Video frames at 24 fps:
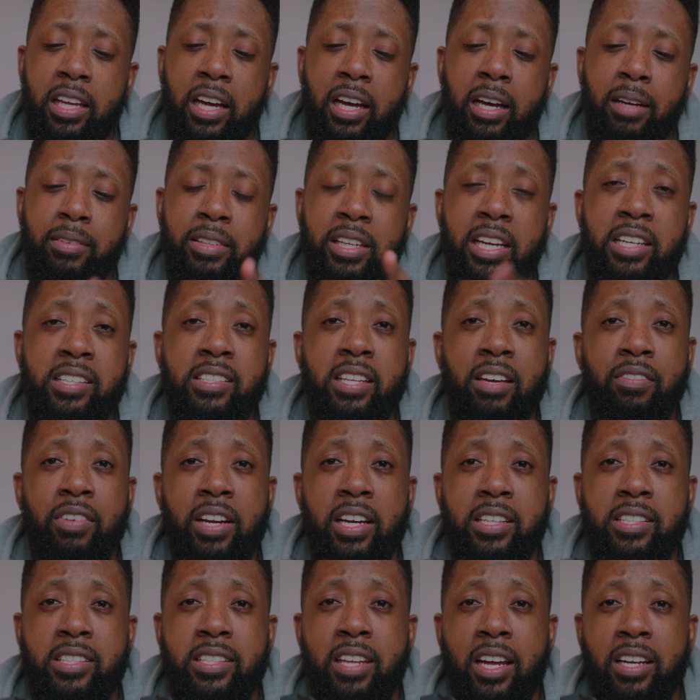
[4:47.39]
The
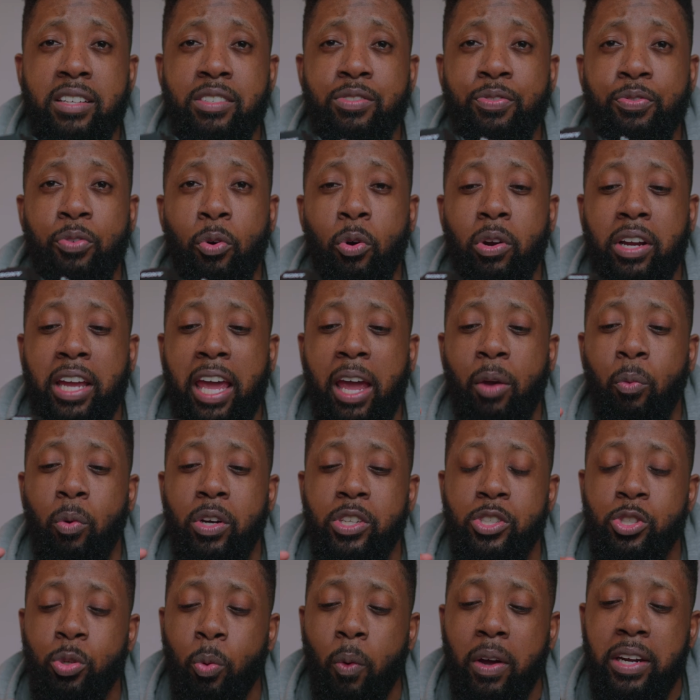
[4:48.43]
A7S does 4K
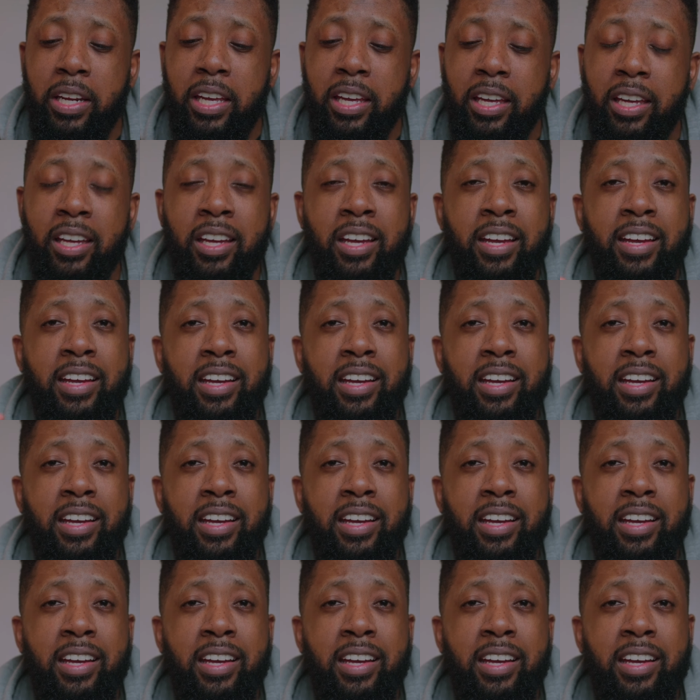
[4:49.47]
120.